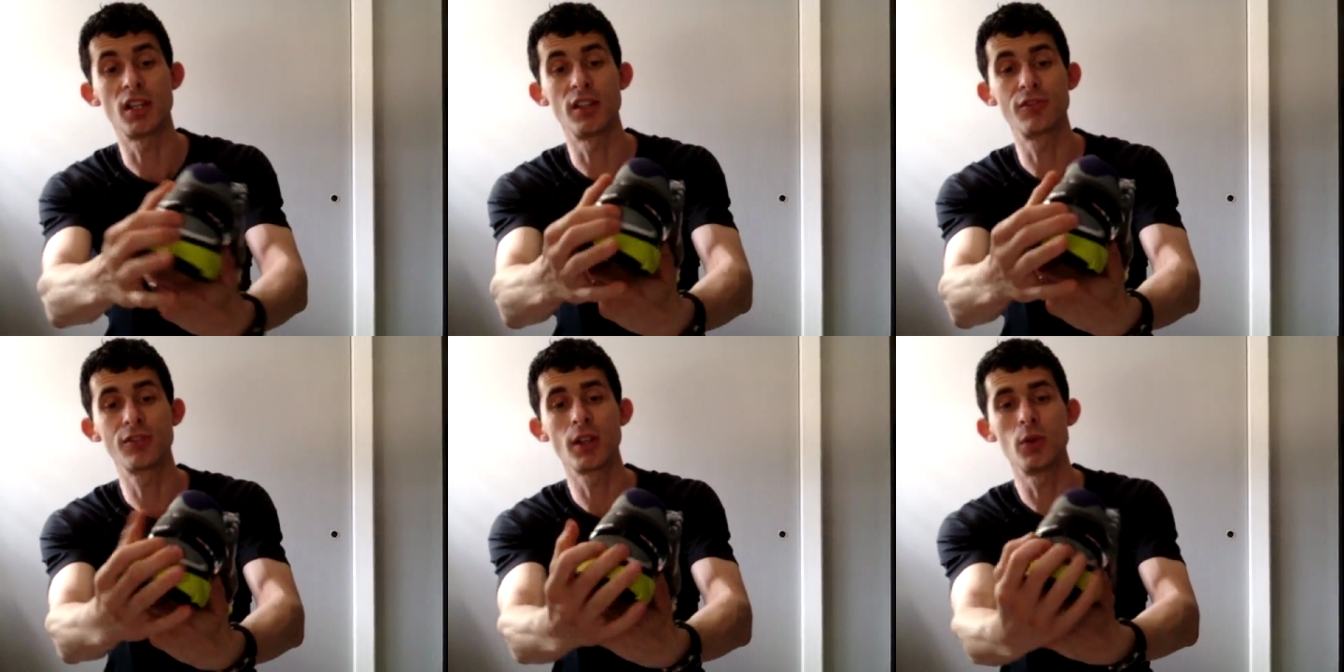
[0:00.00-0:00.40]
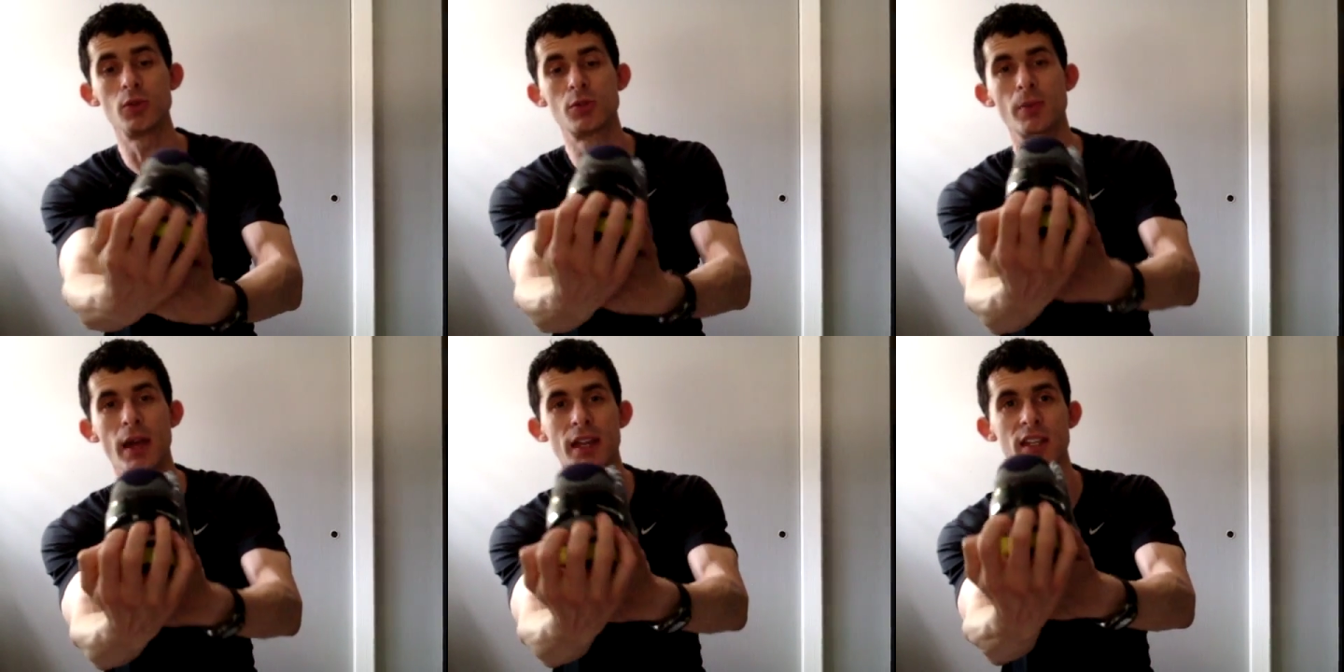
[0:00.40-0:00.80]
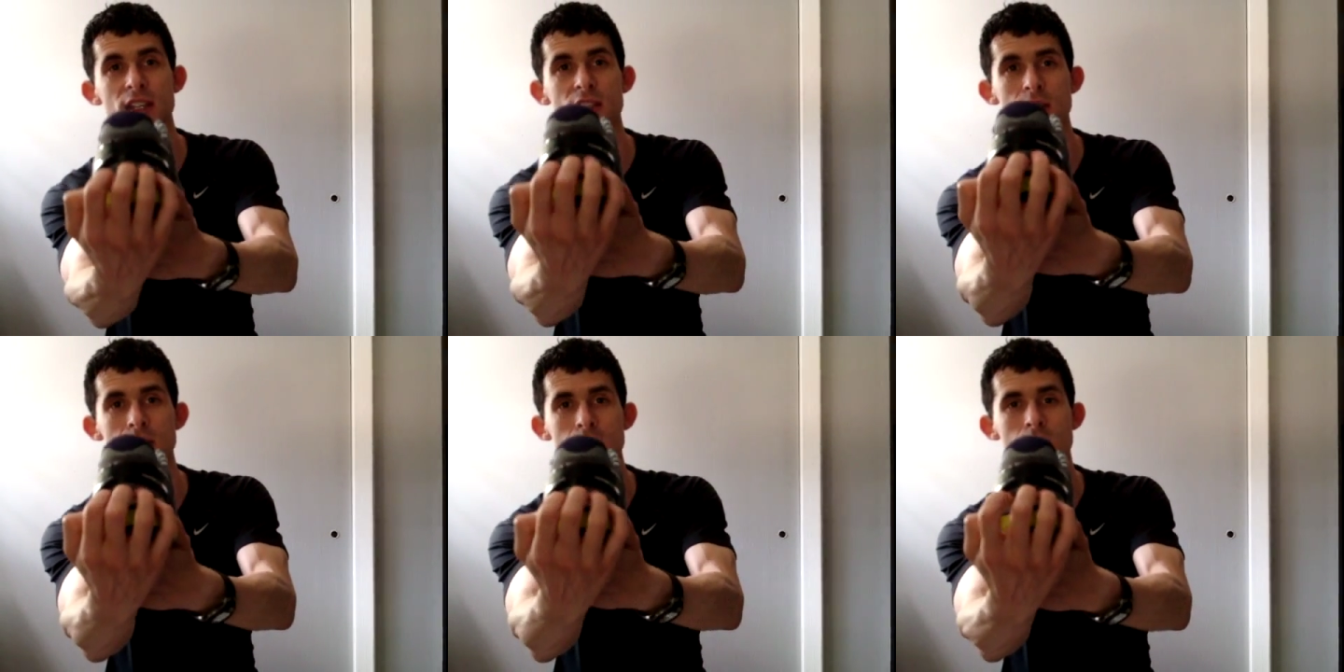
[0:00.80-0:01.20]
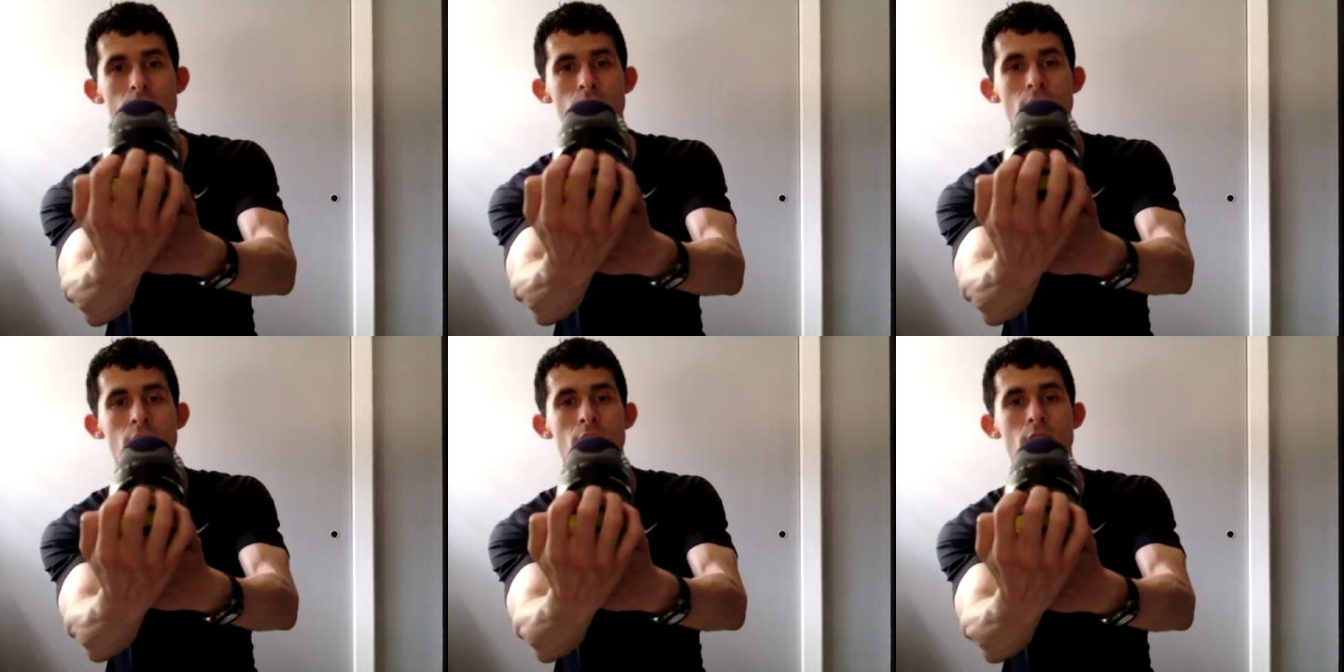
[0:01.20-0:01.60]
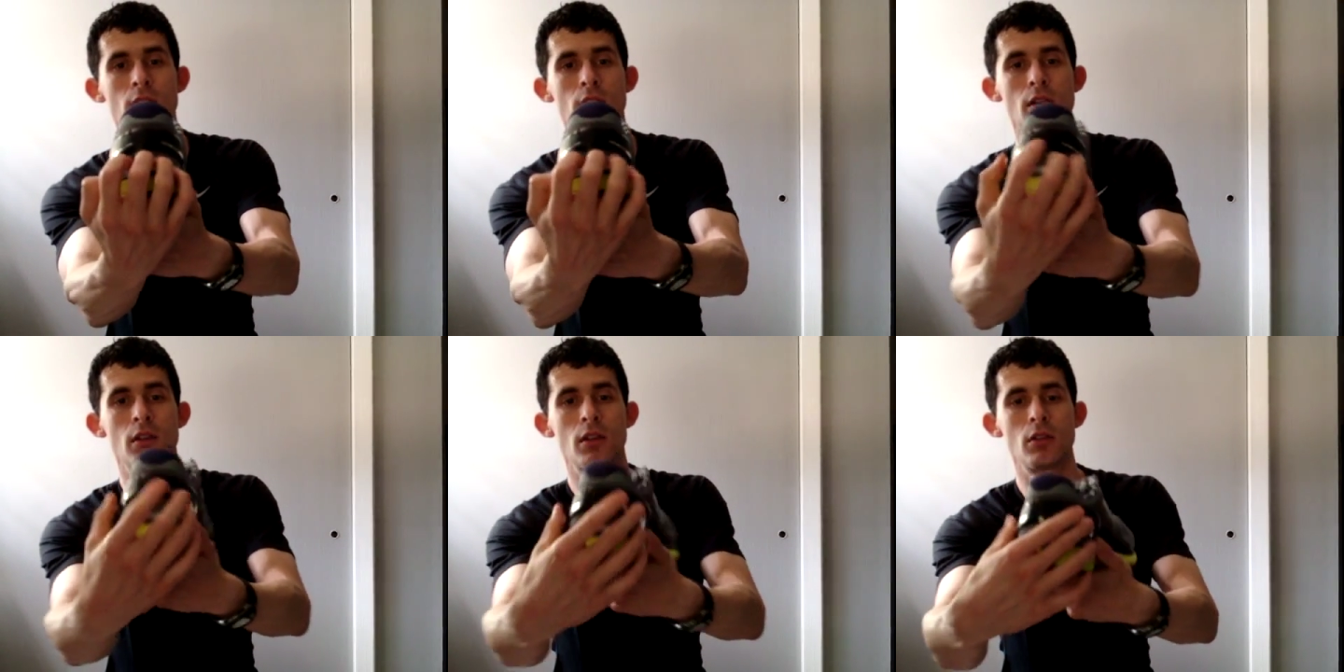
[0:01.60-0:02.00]
and it floats back here.
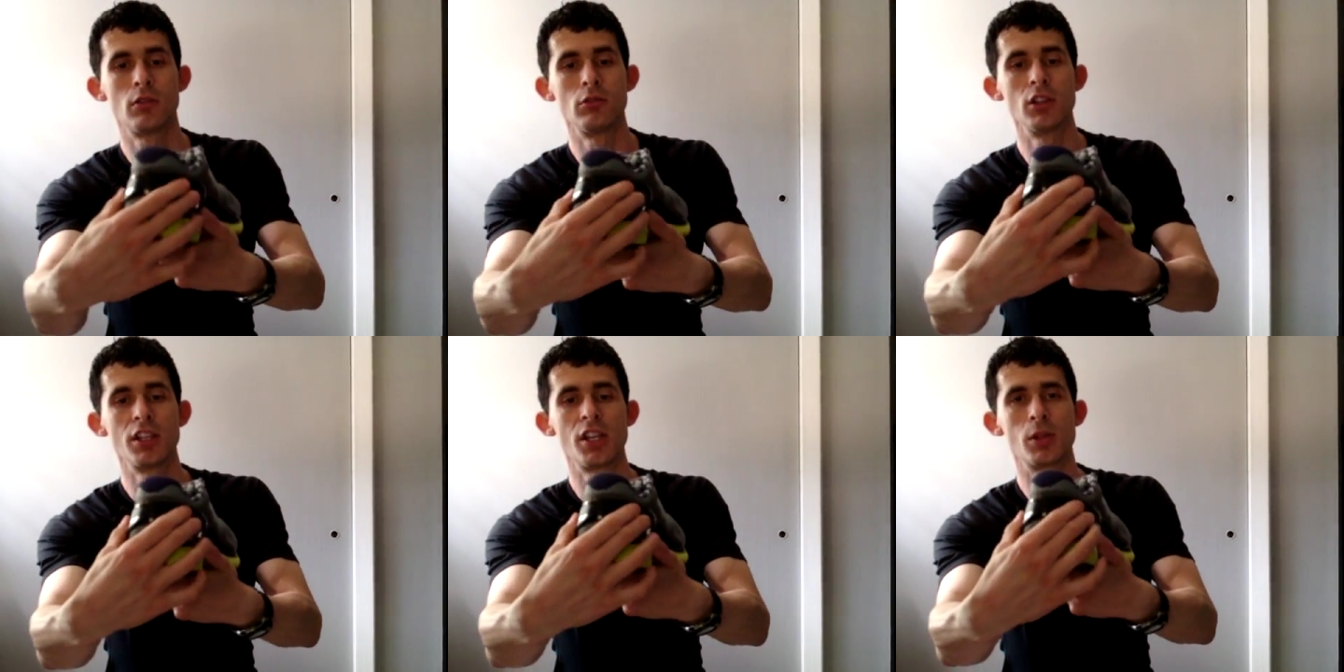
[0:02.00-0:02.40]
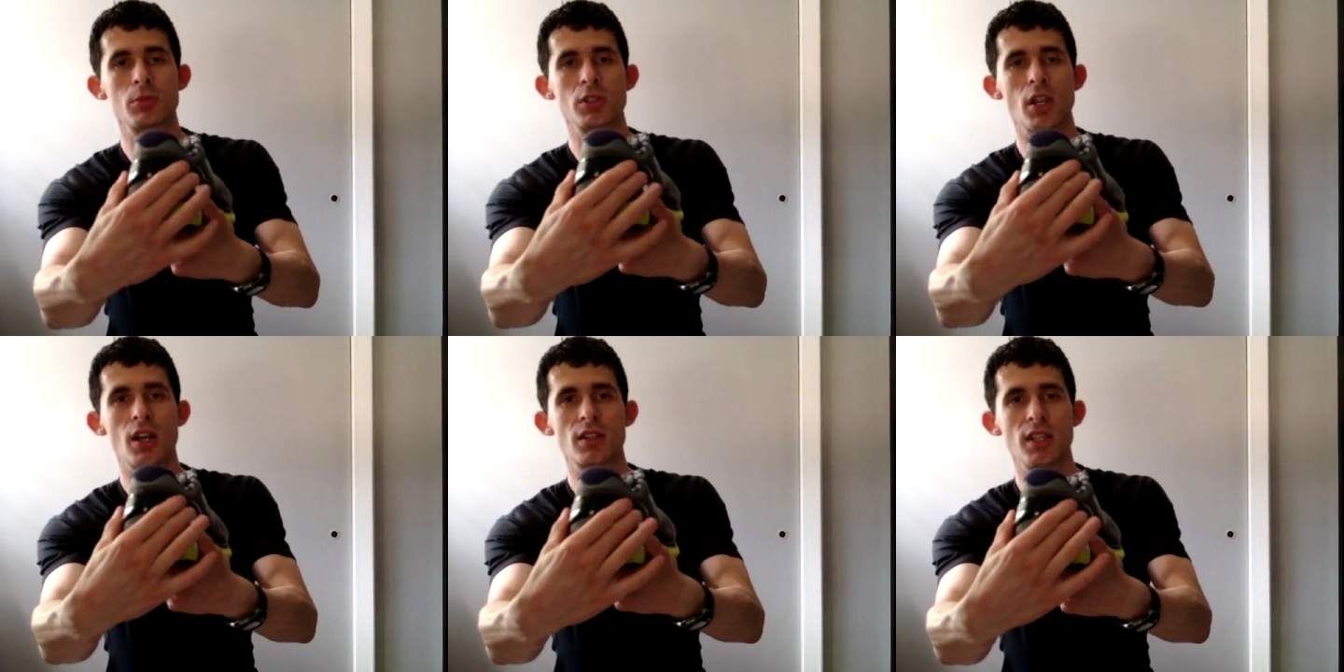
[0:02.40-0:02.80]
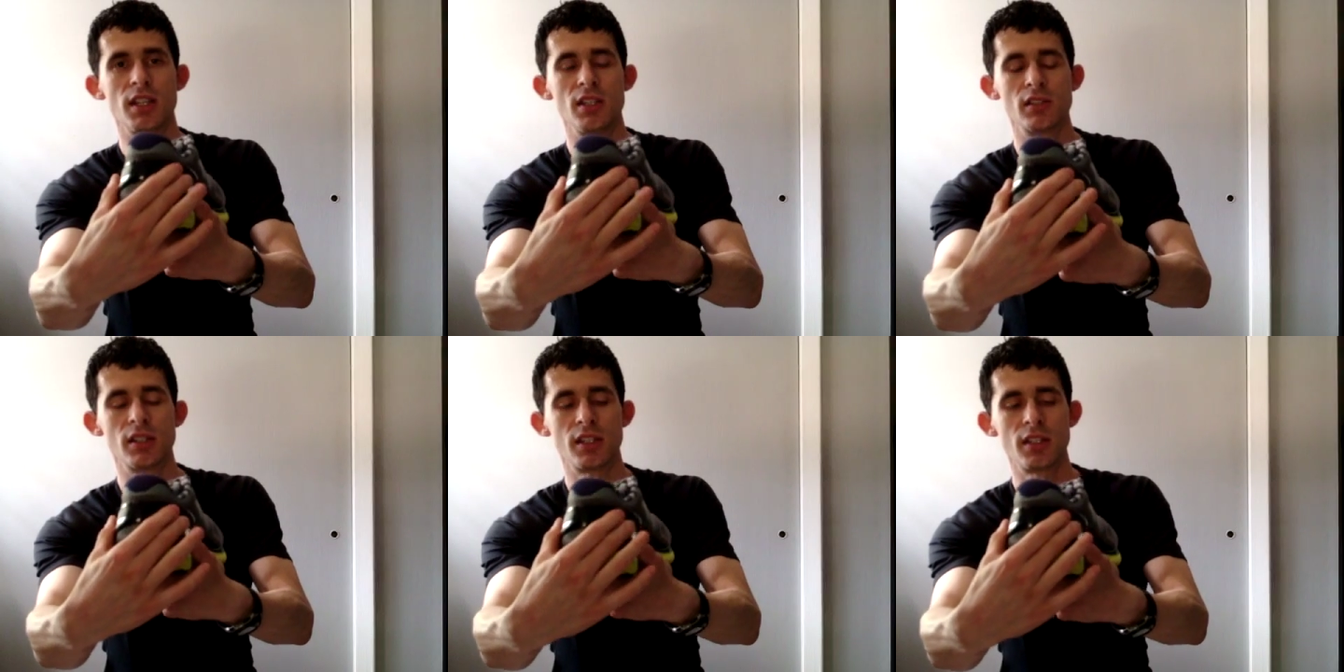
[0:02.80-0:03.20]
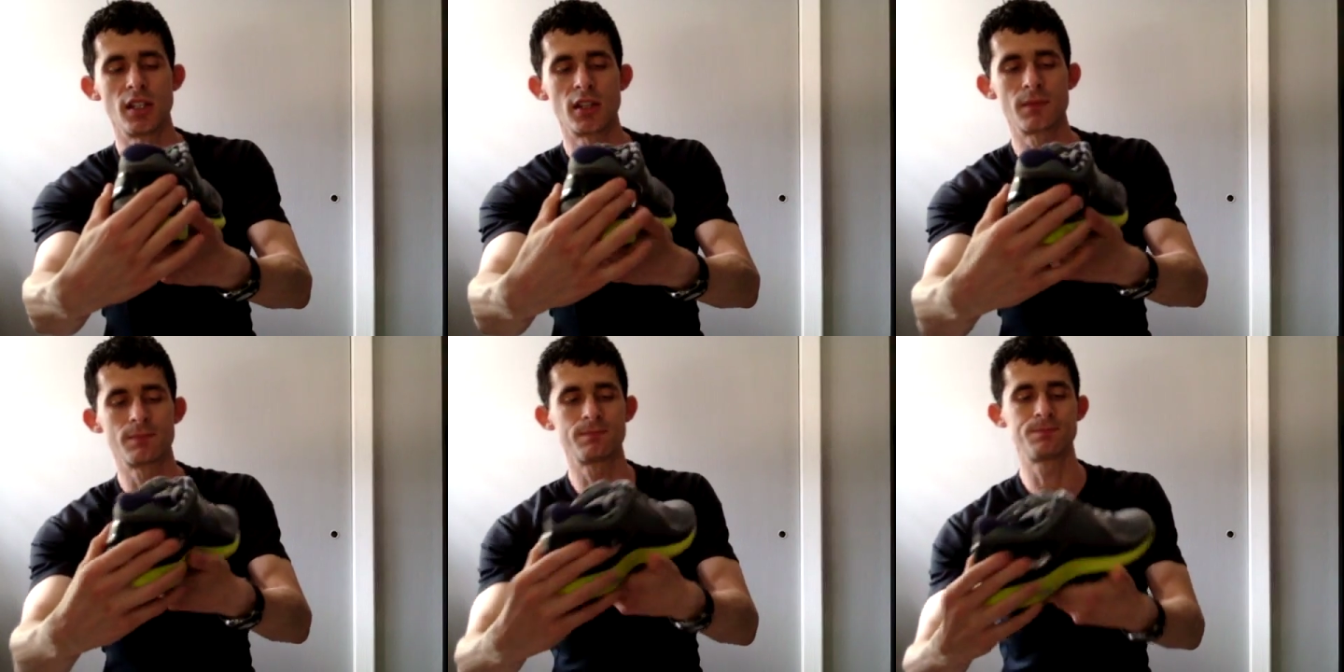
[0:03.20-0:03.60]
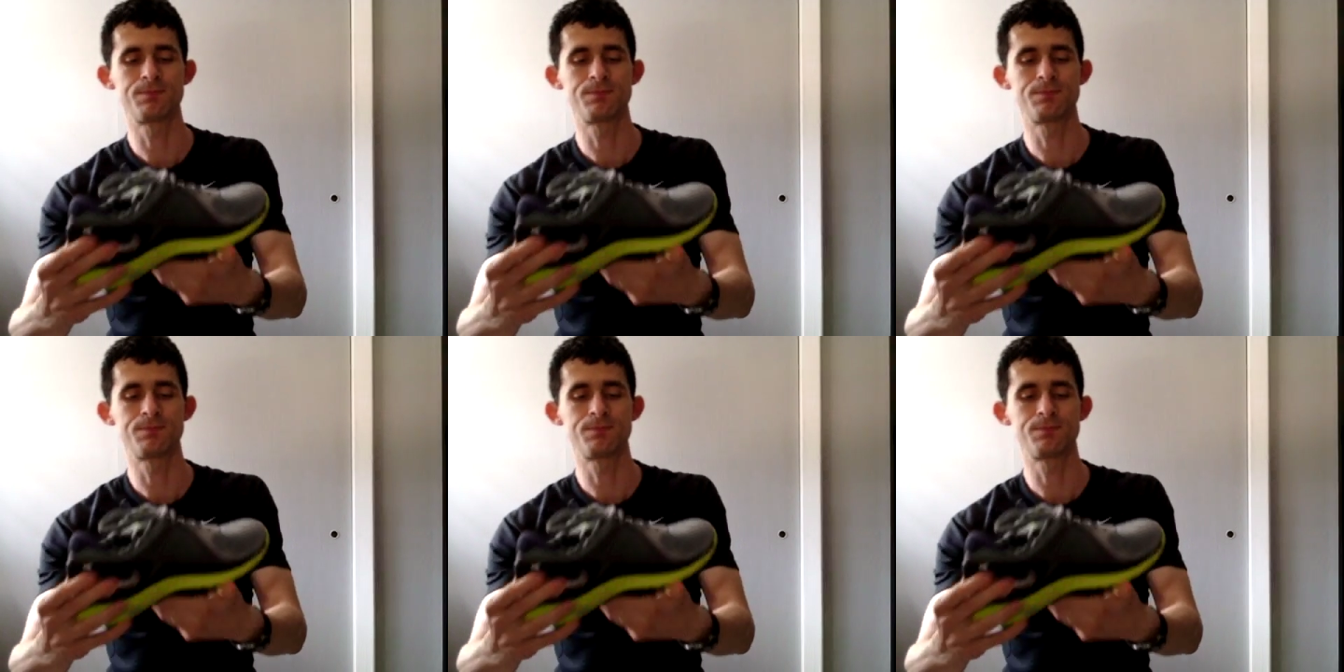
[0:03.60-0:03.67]
Really helps lock the heel in there.